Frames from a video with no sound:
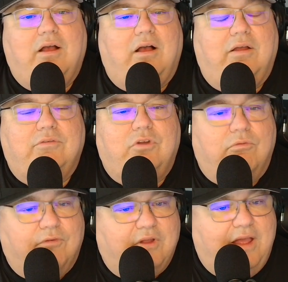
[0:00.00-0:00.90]
Uh,
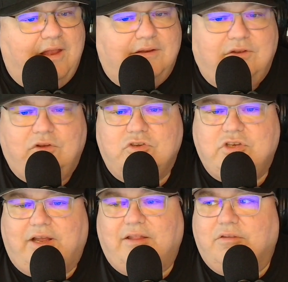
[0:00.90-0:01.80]
don't forget, you can
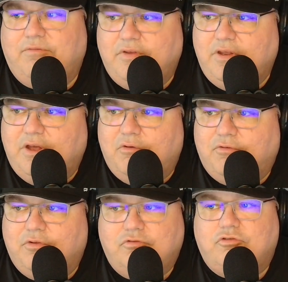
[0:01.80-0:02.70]
check out the video
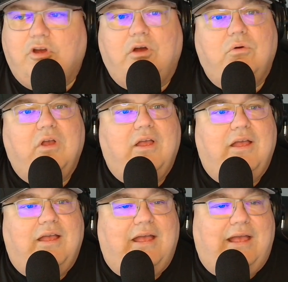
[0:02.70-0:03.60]
for the show
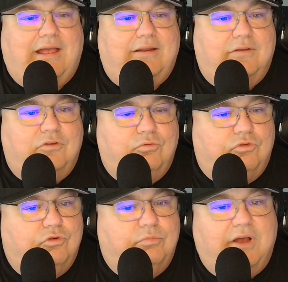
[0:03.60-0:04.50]
at
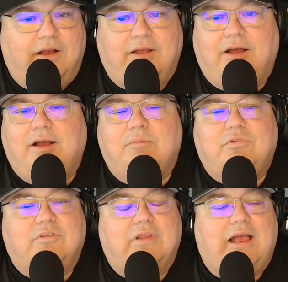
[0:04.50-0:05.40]
youtube.com
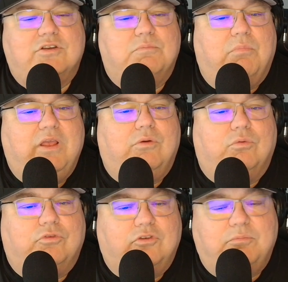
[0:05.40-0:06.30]
slash
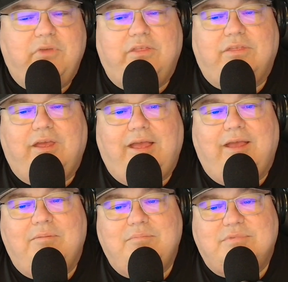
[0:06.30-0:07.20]
Michael Smith
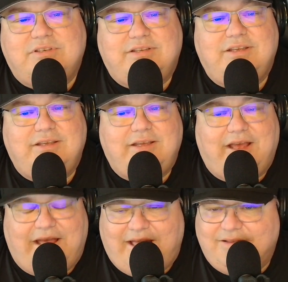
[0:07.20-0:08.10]

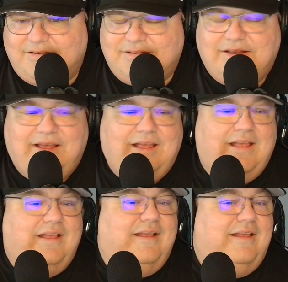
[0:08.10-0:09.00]
MTS.
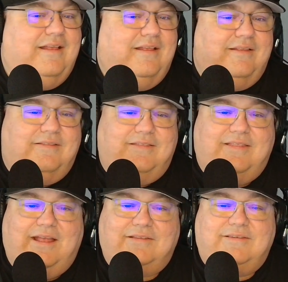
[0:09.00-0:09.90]

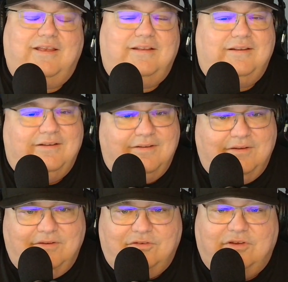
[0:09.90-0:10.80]
That's it.
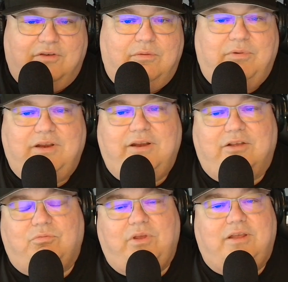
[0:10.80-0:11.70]
See everybody
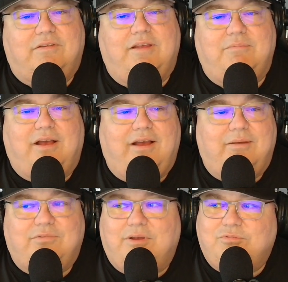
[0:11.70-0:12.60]
next week. Same
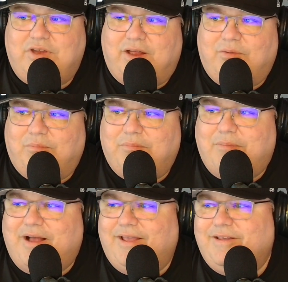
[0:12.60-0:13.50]
time, same channel. Bye
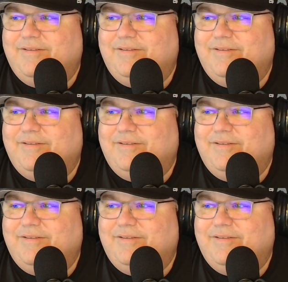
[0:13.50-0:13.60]
bye.